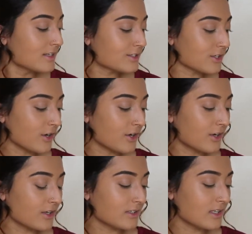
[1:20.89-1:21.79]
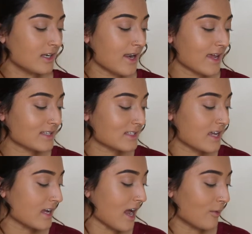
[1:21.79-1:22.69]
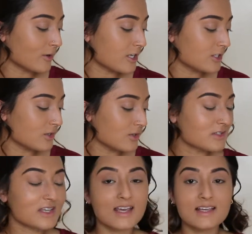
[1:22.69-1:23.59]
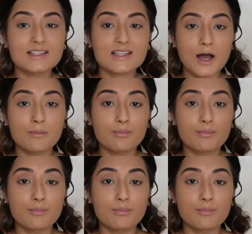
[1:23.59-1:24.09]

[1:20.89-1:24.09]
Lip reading: So the next thing I want to use is a